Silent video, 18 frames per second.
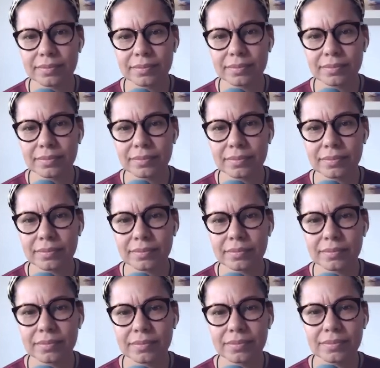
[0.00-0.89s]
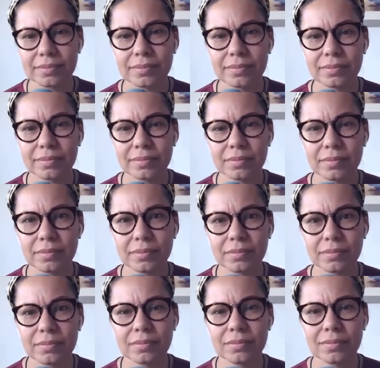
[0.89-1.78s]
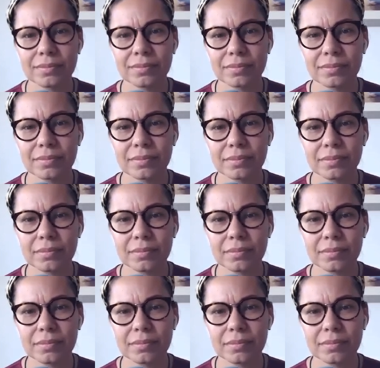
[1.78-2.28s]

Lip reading: (not speaking)